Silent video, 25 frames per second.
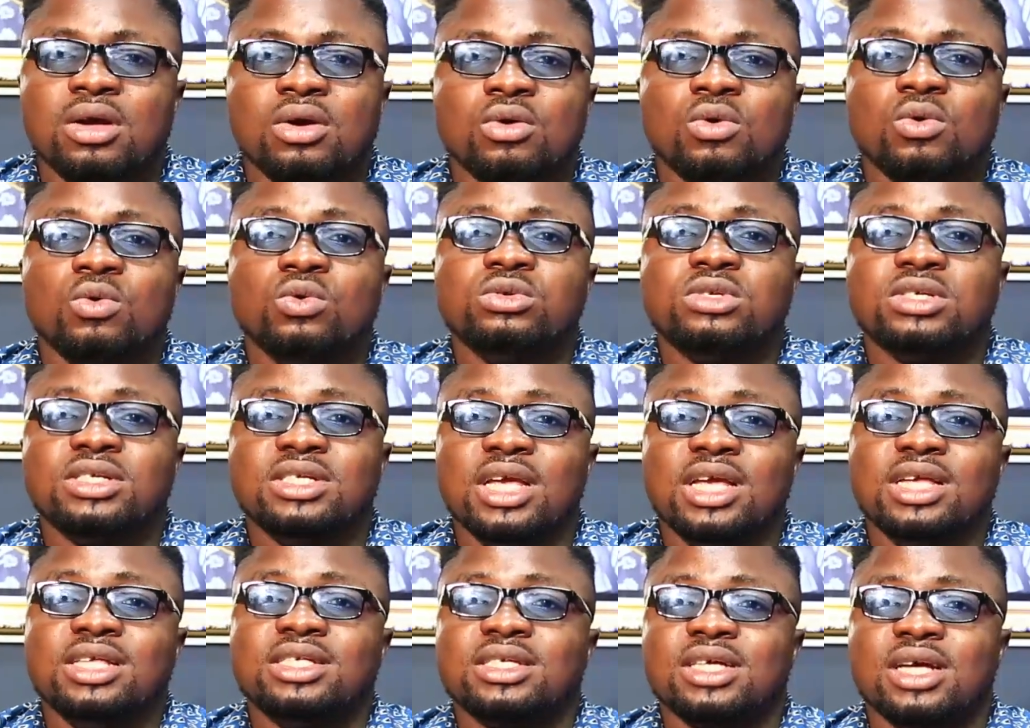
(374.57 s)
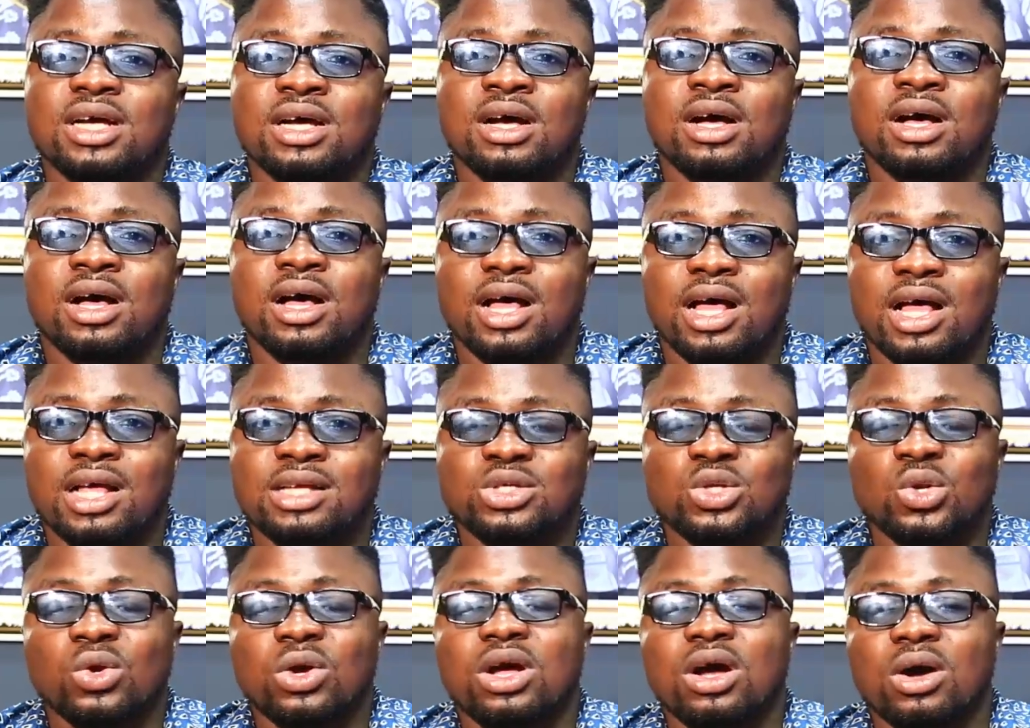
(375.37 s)
who seats
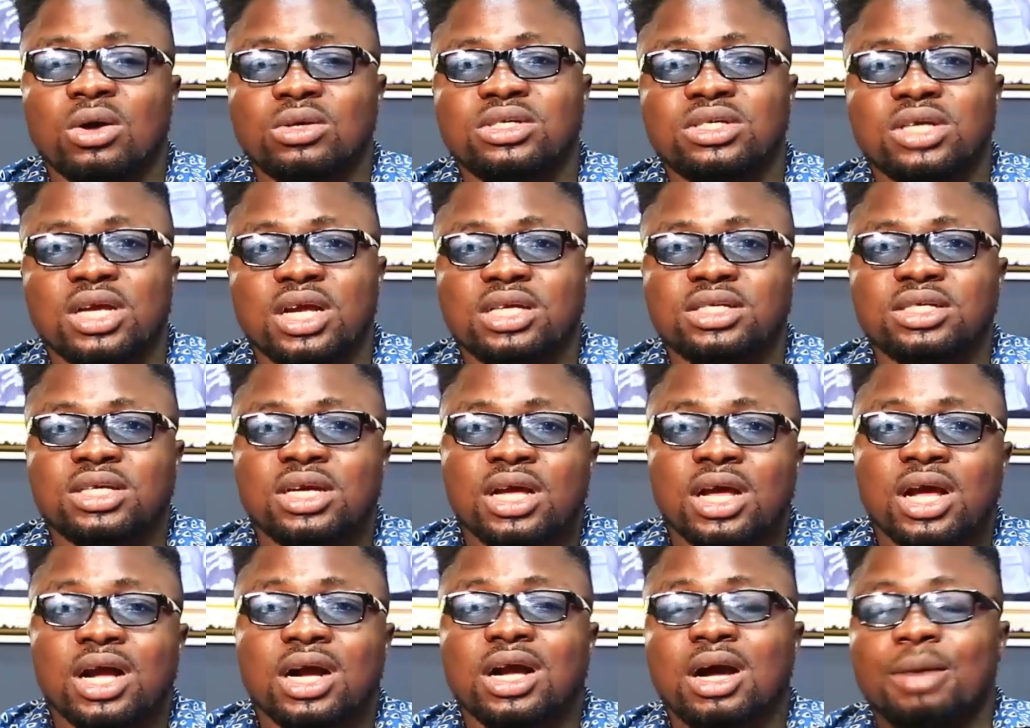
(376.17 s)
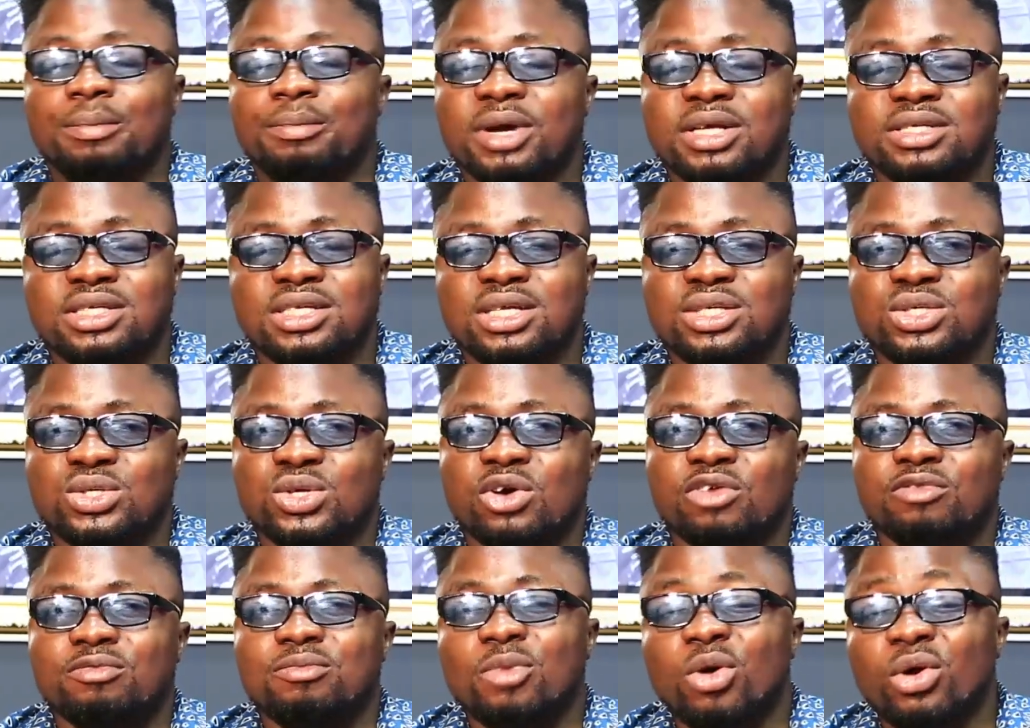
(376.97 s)
as local church a capacity
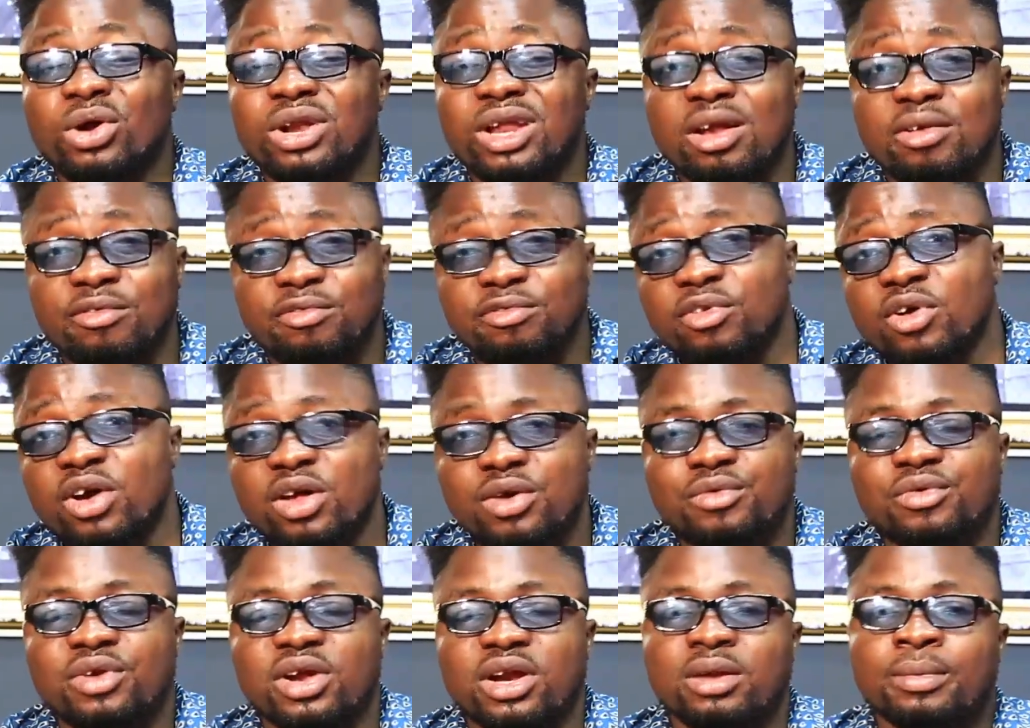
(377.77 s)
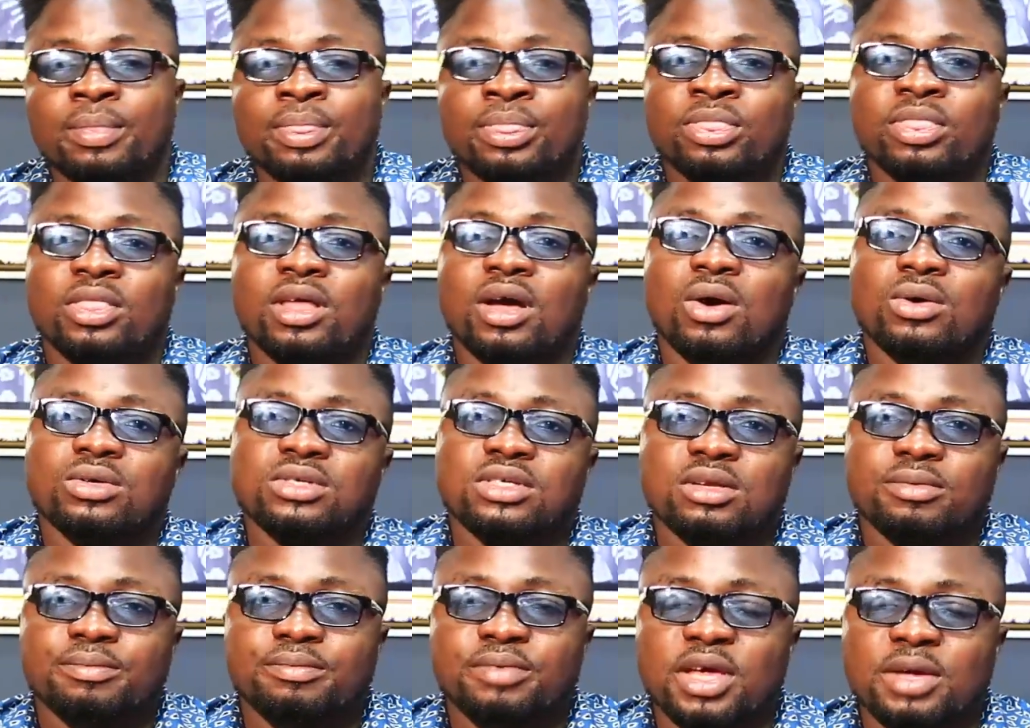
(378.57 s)
of more than
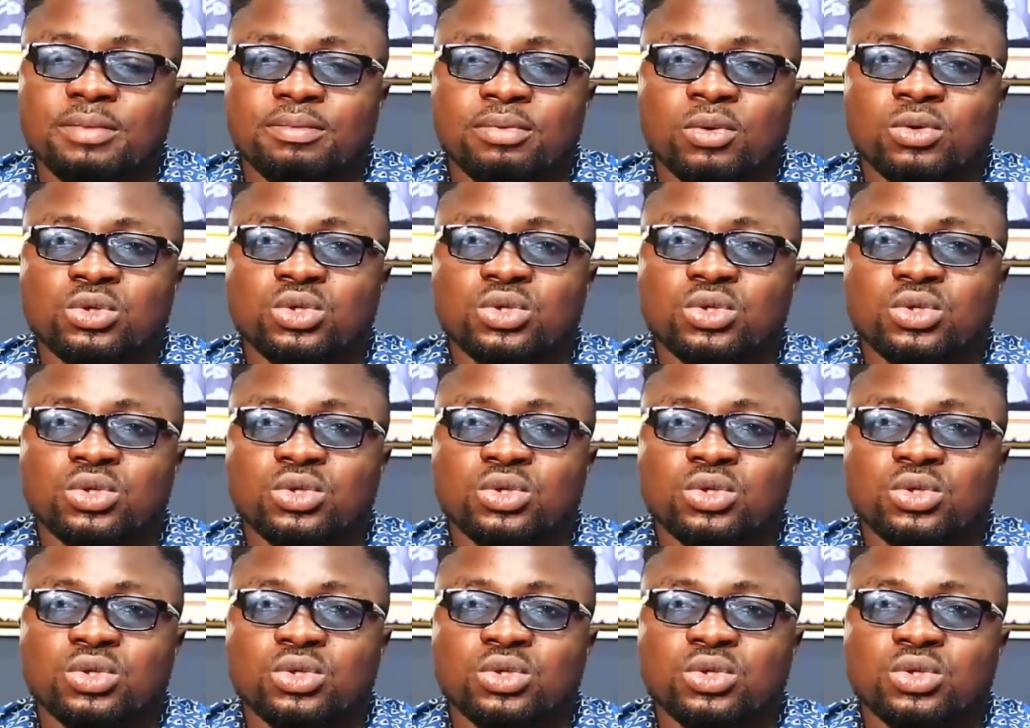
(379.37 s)
400,000 people,